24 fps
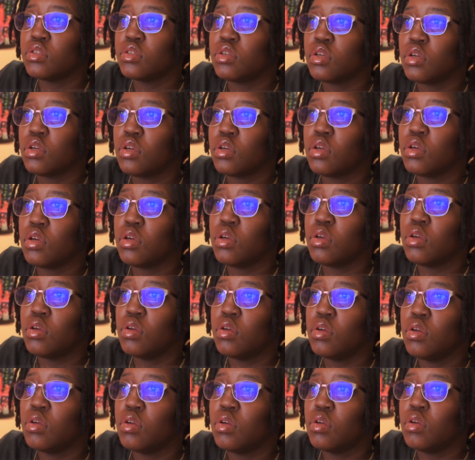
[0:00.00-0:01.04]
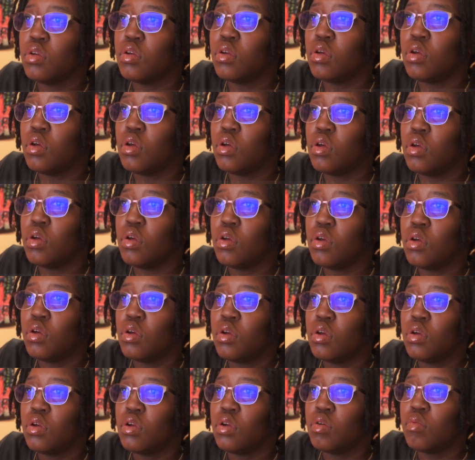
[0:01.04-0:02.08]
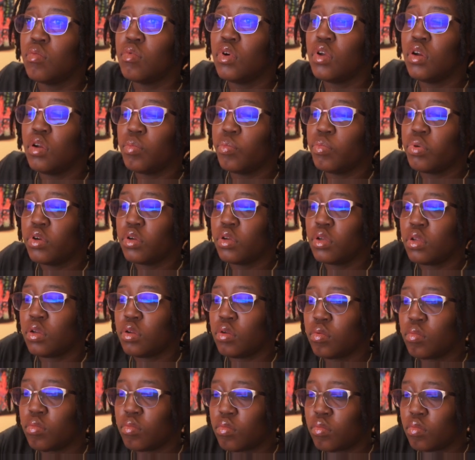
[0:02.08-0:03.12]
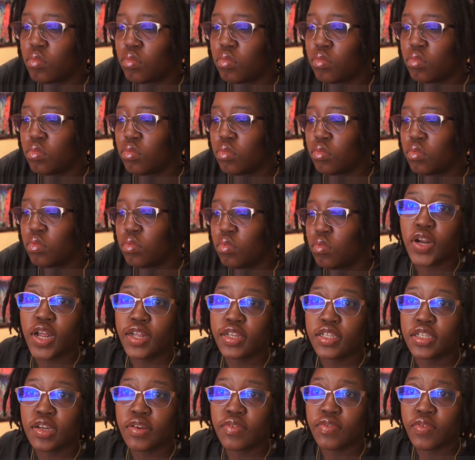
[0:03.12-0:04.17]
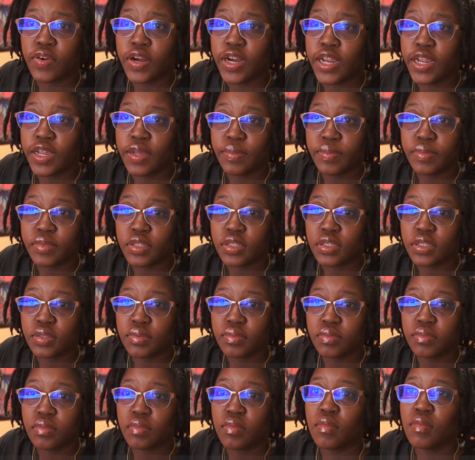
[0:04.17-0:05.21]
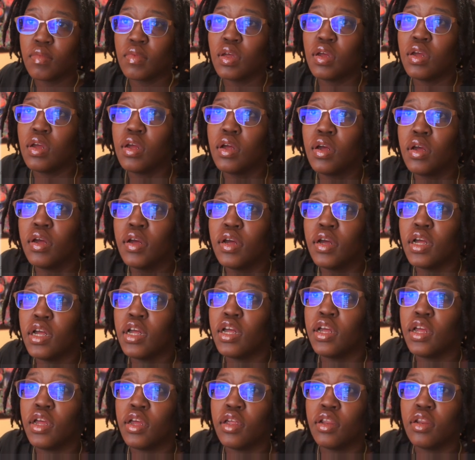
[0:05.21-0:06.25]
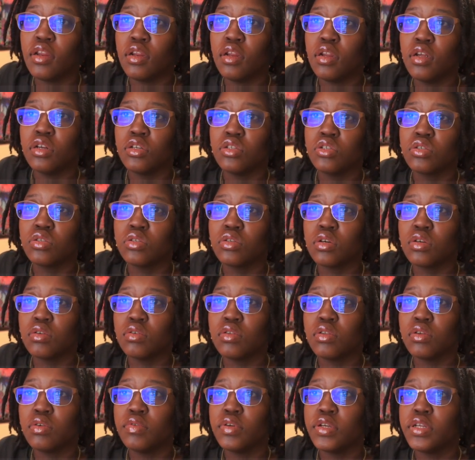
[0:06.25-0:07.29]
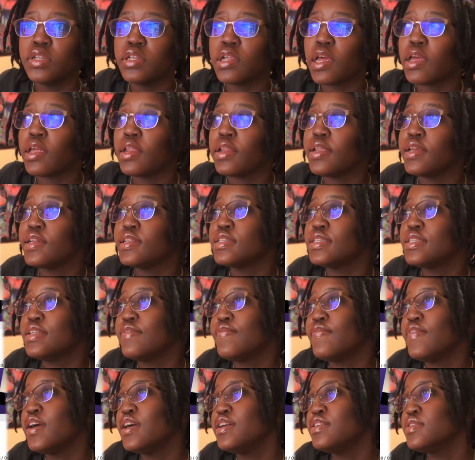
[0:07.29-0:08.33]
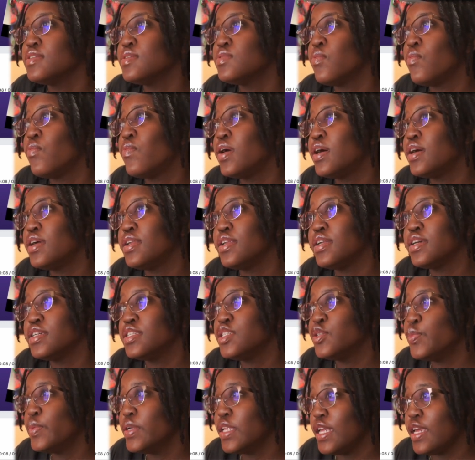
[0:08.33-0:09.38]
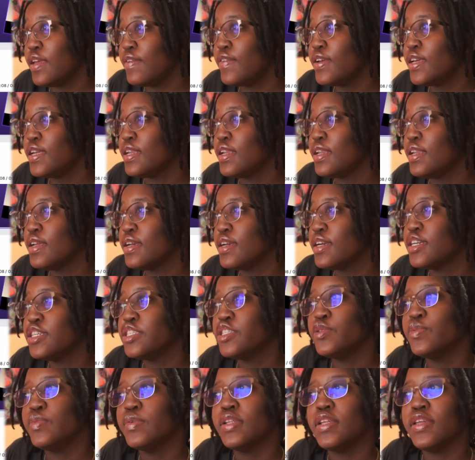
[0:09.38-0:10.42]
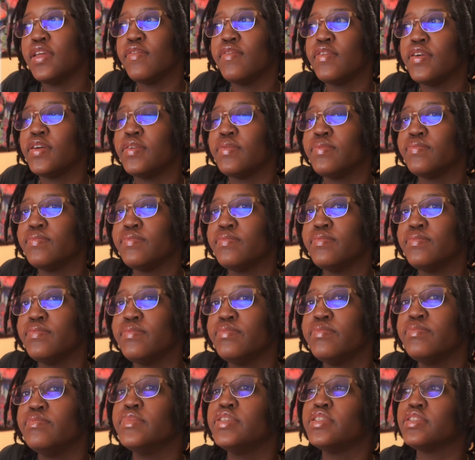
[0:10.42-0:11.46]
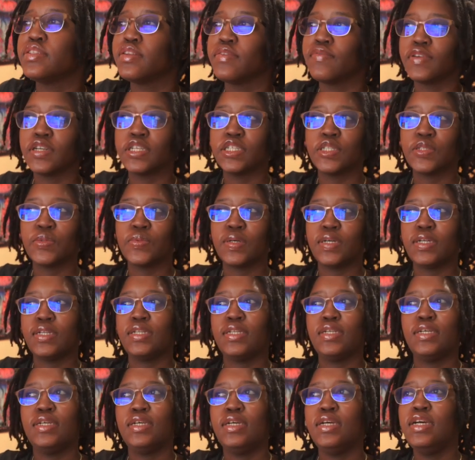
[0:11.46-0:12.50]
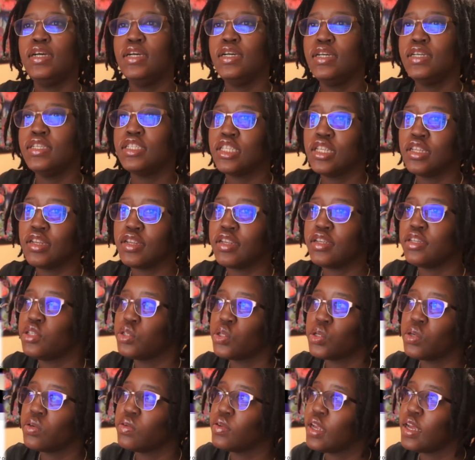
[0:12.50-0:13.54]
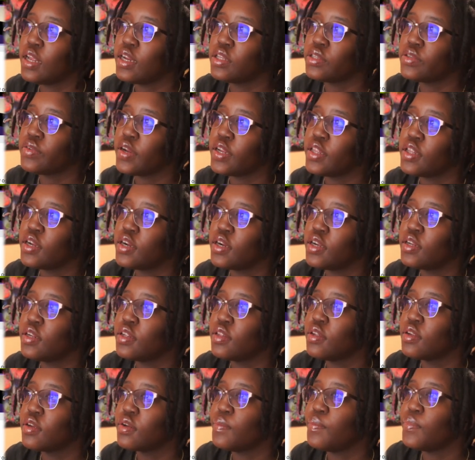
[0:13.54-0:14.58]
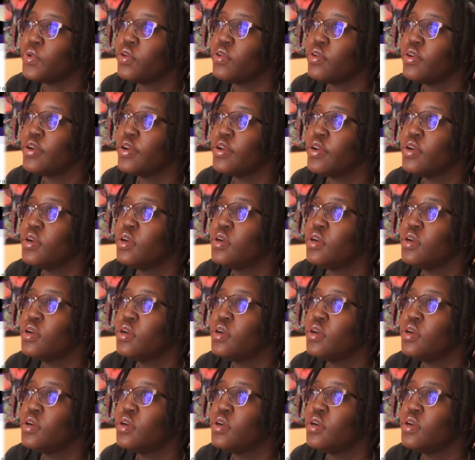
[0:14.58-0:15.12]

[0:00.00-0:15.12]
say I'm gonna put down to frames and scroll through it, and it's the first one. Could you believe it? Could you believe it? It's the first one. It's literally scroll down, it's right there under the computer.